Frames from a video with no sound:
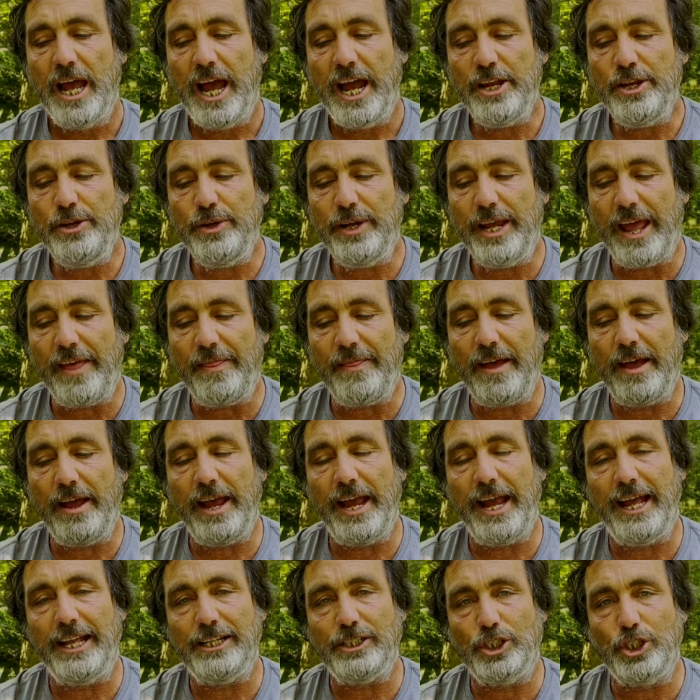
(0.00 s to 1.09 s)
And you get that
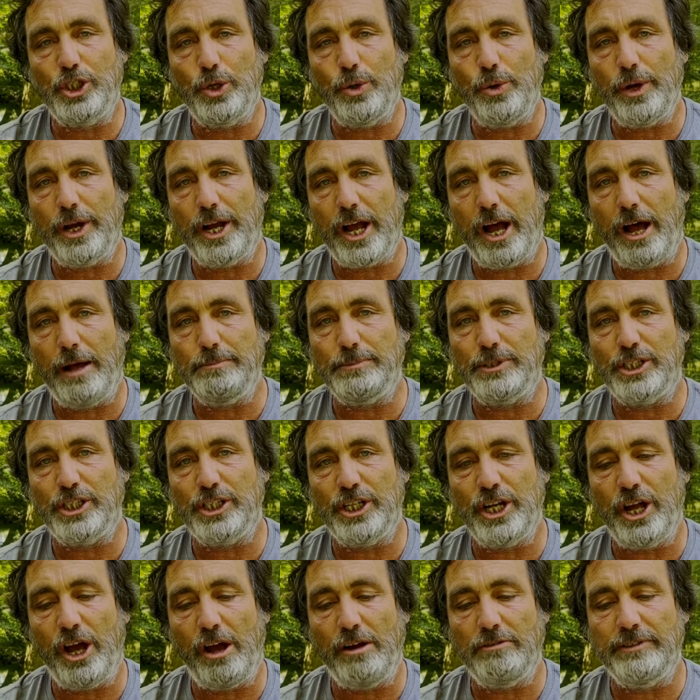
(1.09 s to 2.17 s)
Two of Cups
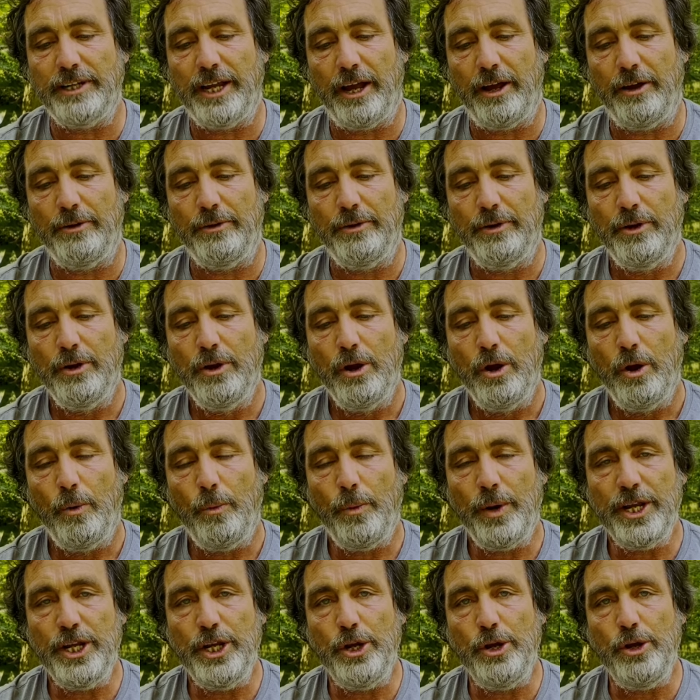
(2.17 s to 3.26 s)
scenario
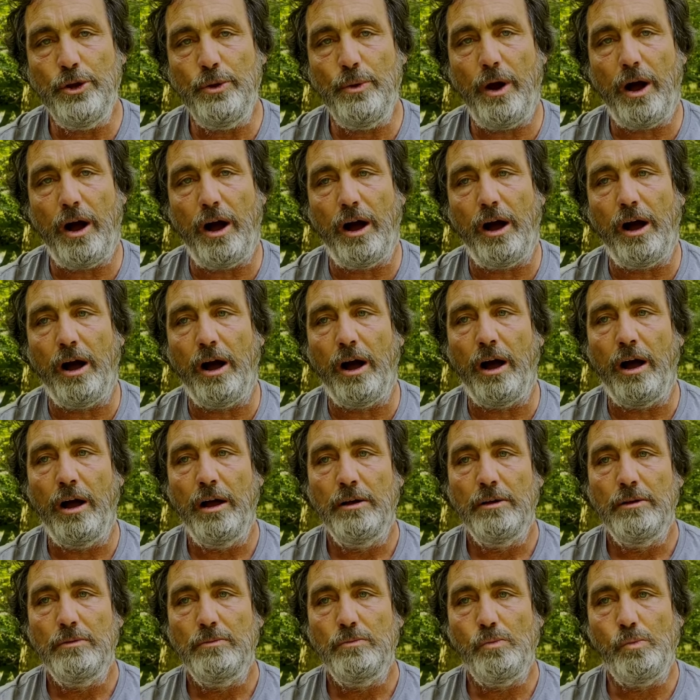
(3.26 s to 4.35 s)
where you
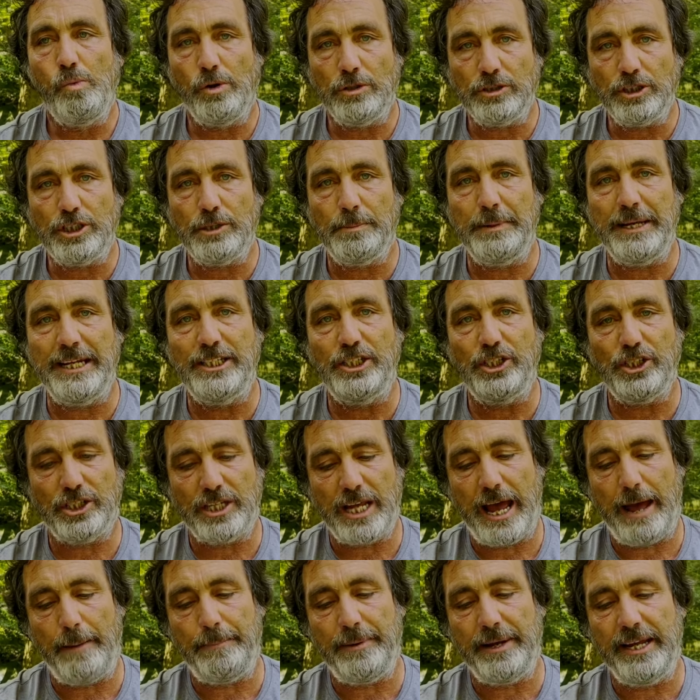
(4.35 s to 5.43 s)
want to be just
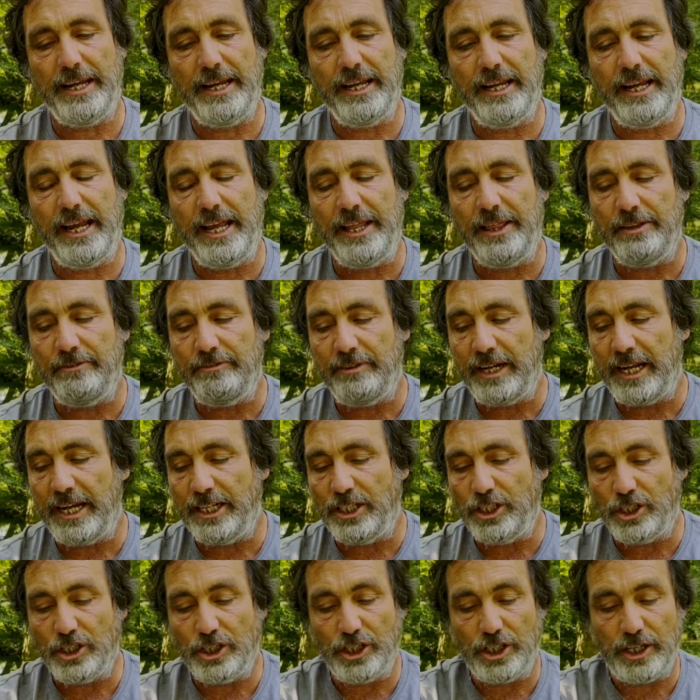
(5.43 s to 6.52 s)
happy in the
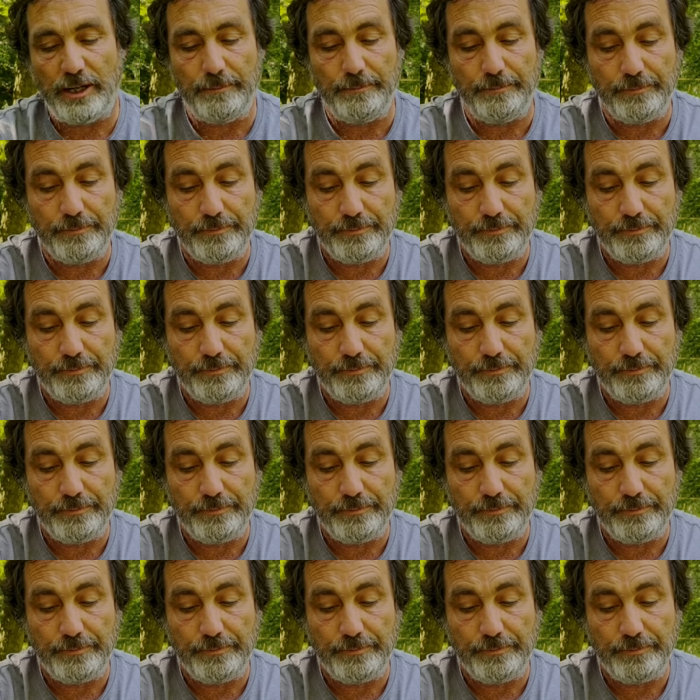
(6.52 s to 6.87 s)
relationship.